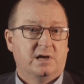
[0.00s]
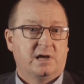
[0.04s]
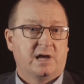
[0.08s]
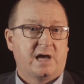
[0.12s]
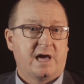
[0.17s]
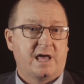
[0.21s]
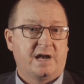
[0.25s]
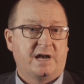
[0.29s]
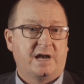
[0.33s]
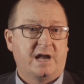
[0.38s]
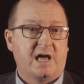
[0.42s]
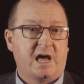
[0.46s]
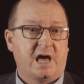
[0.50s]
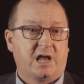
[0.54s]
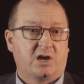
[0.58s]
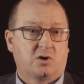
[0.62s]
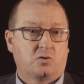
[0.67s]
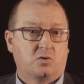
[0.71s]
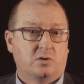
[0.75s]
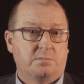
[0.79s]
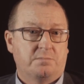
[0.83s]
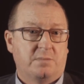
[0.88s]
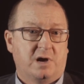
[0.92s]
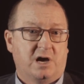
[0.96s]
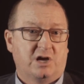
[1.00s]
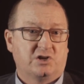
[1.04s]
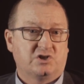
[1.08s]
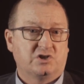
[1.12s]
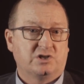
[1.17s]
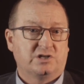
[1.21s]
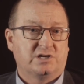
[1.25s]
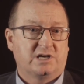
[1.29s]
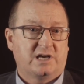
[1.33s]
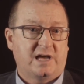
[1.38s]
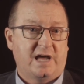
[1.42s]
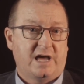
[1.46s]
and an adequate
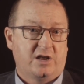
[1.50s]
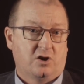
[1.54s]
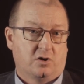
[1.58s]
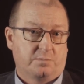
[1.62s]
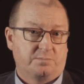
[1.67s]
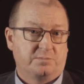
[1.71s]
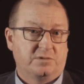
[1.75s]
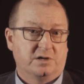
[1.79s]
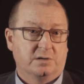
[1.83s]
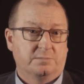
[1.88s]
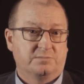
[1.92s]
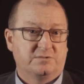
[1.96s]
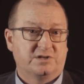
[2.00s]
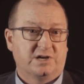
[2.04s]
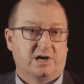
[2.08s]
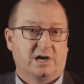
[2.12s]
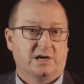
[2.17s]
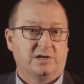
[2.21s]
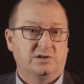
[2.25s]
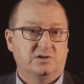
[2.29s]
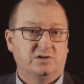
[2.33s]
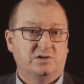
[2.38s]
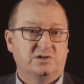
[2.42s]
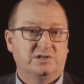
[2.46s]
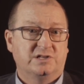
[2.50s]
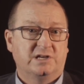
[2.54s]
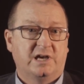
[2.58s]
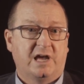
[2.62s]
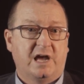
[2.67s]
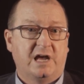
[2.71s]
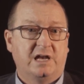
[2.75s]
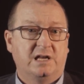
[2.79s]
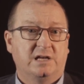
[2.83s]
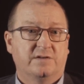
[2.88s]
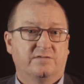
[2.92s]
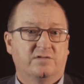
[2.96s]
margin cannot be obtained using
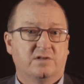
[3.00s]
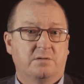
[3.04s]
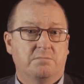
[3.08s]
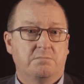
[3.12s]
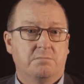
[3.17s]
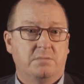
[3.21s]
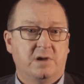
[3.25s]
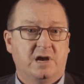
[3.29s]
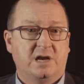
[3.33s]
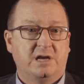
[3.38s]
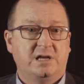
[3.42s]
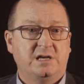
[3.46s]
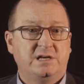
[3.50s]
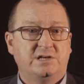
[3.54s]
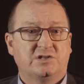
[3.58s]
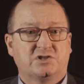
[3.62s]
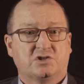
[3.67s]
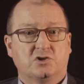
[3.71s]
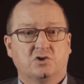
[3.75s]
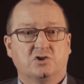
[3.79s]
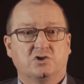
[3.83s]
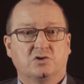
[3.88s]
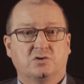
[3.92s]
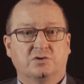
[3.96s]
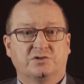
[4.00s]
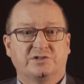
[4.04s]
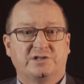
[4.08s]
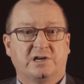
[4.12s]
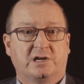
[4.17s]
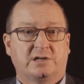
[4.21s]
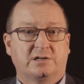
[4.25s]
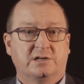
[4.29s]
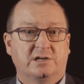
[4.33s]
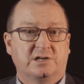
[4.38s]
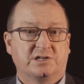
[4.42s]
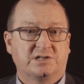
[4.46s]
any of the many surgical
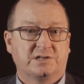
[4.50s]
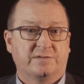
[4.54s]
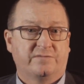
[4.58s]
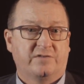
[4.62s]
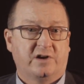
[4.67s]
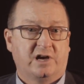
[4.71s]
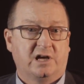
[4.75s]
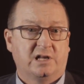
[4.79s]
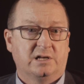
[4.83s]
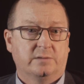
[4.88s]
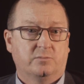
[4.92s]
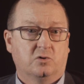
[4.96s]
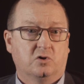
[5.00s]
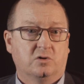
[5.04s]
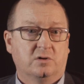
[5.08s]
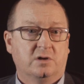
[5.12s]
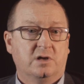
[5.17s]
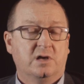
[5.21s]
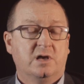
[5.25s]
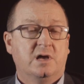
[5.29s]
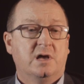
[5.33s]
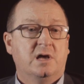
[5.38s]
techniques available,